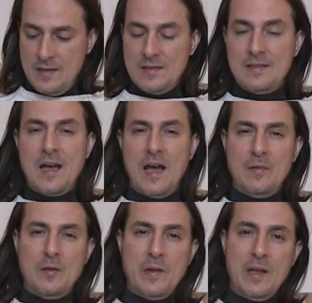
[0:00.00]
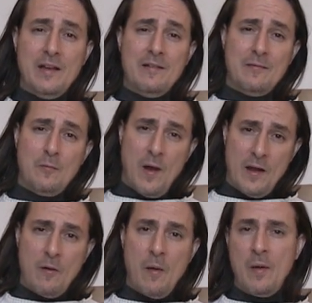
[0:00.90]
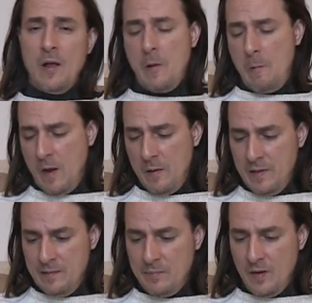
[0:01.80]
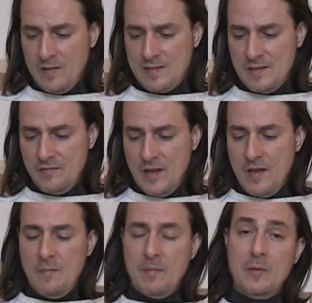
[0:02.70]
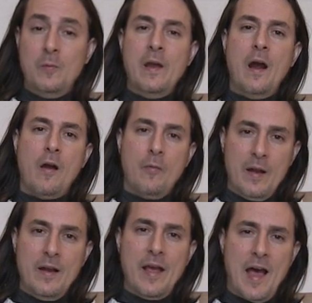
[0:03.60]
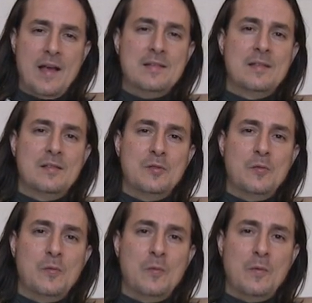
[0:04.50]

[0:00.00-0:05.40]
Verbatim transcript: It's a time that we want to rebel, we want to be impulsive, but we are really asked to